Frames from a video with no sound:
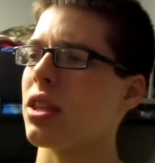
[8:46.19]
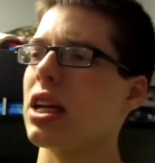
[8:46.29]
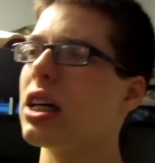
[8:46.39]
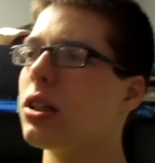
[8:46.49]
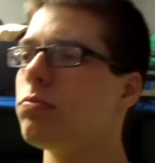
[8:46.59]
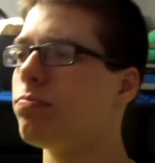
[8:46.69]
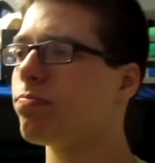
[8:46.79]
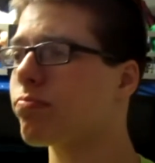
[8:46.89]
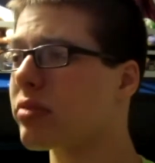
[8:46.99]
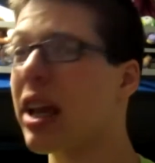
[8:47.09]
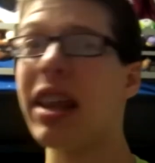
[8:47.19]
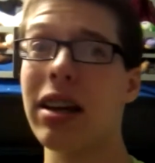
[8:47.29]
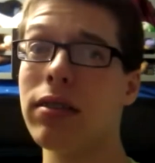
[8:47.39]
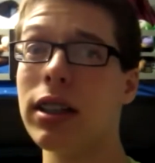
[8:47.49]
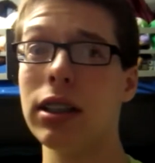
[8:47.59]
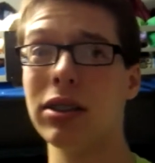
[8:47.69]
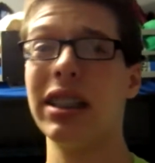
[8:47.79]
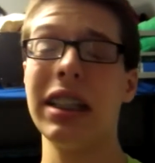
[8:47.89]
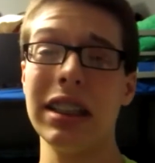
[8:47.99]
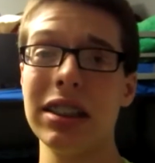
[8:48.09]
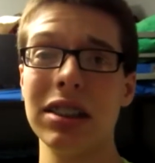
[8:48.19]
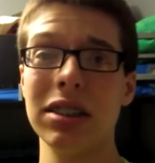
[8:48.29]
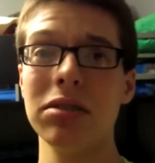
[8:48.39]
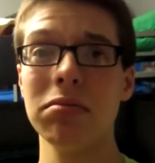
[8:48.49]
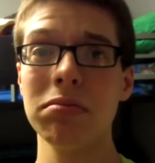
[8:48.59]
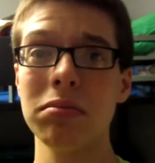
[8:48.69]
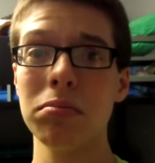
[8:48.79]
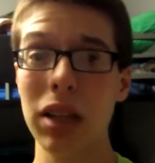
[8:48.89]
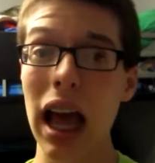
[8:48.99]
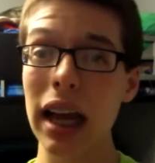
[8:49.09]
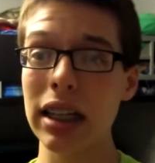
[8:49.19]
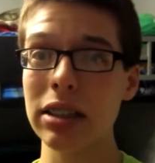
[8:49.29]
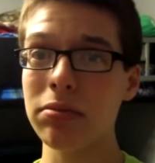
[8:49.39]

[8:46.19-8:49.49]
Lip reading: That figures he is black.